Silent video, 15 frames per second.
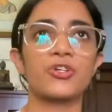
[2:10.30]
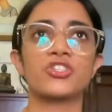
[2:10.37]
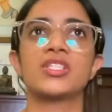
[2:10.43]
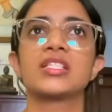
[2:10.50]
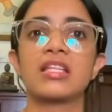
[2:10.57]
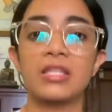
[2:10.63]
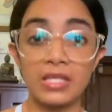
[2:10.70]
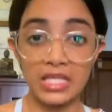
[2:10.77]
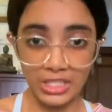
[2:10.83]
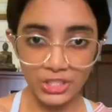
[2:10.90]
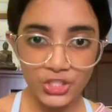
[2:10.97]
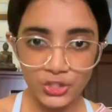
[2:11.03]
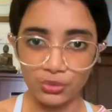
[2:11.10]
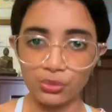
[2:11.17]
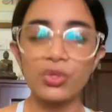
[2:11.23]
across another
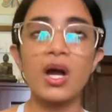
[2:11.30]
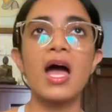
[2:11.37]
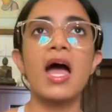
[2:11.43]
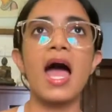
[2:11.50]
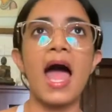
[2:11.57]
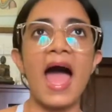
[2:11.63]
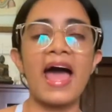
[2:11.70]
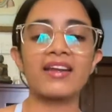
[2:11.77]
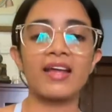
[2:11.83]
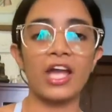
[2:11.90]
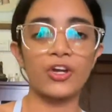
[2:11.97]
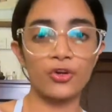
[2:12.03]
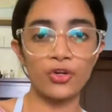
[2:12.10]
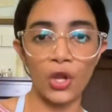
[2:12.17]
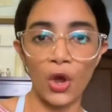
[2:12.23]
issue, and I
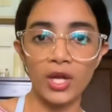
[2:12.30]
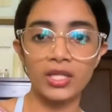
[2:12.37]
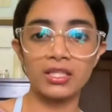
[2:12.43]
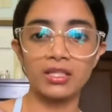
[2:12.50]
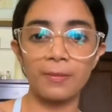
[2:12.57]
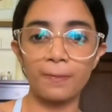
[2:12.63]
could not